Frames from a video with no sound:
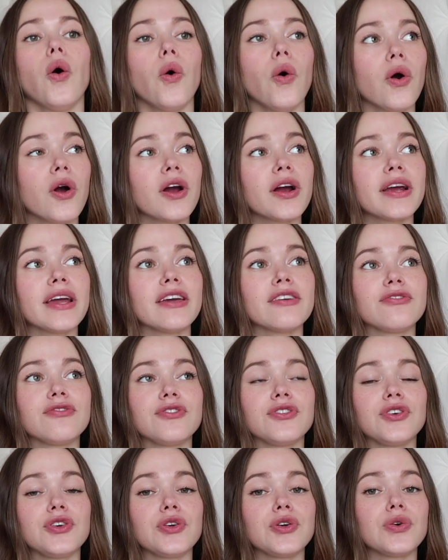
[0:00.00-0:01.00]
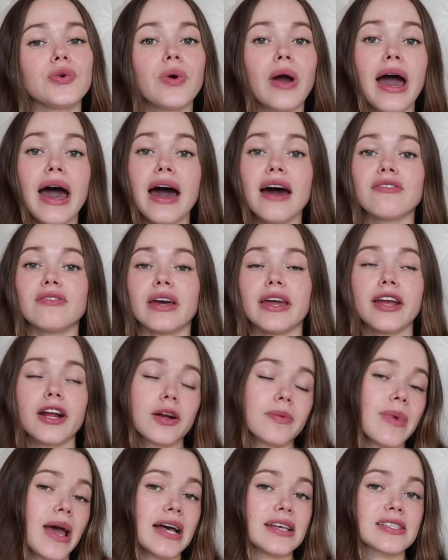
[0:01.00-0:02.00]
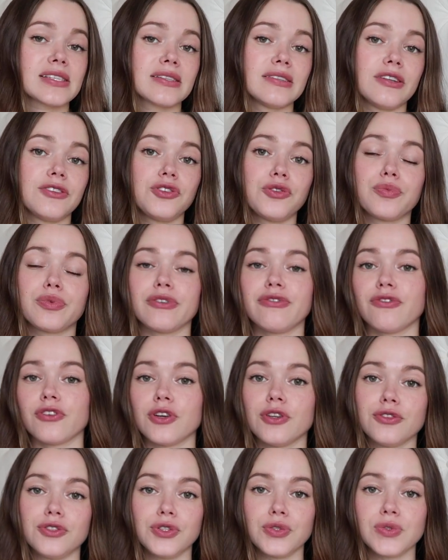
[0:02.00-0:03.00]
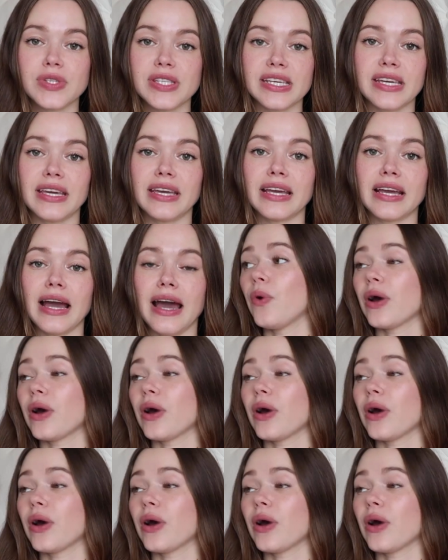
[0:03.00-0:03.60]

Or if you have a hair mask that you prefer using,